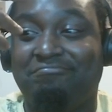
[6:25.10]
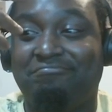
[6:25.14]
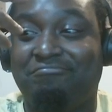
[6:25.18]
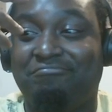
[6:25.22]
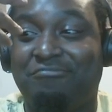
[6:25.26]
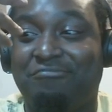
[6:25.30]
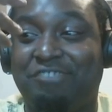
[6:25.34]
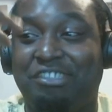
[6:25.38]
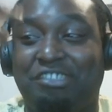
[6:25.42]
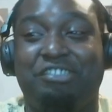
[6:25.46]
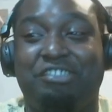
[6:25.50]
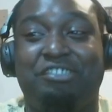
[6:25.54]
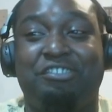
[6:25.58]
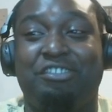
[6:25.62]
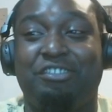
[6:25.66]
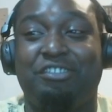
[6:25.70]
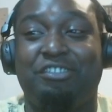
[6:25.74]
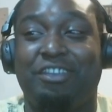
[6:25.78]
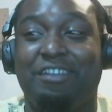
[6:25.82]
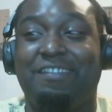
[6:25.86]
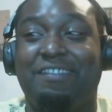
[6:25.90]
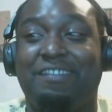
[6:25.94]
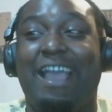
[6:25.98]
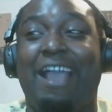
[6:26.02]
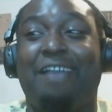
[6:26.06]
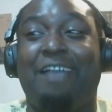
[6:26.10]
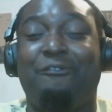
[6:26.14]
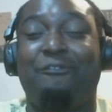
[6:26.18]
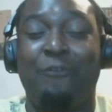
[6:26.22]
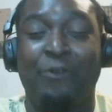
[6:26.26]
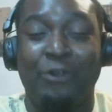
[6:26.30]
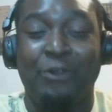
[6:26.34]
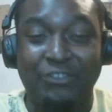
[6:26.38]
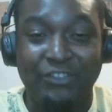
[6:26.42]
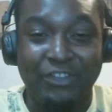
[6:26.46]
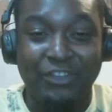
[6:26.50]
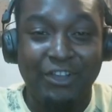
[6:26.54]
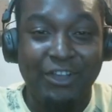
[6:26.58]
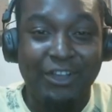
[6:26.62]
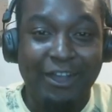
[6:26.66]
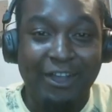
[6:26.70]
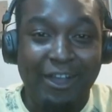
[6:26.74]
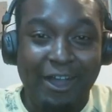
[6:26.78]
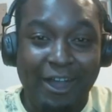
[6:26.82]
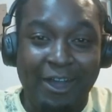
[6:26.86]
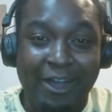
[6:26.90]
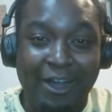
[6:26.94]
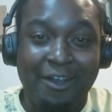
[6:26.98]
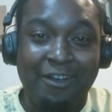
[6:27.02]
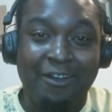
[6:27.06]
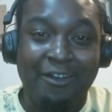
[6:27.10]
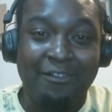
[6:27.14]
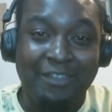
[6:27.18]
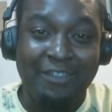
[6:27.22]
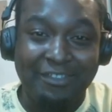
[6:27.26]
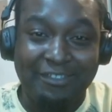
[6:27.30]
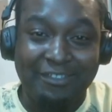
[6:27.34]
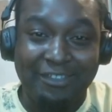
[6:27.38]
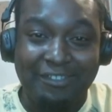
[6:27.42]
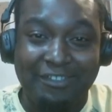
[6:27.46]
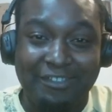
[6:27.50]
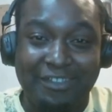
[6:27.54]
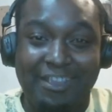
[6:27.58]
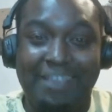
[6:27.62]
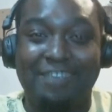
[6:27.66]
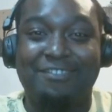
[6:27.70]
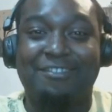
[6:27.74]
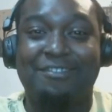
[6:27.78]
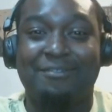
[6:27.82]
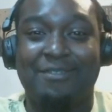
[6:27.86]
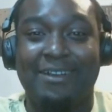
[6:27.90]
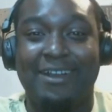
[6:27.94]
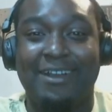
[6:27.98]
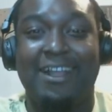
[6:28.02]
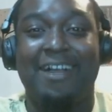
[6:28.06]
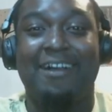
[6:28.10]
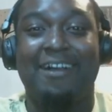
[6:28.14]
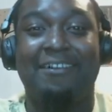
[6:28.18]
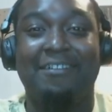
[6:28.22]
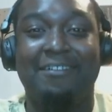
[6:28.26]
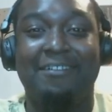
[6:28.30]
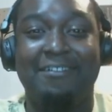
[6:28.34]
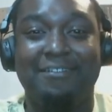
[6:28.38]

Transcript: Just the attack force of the association right now.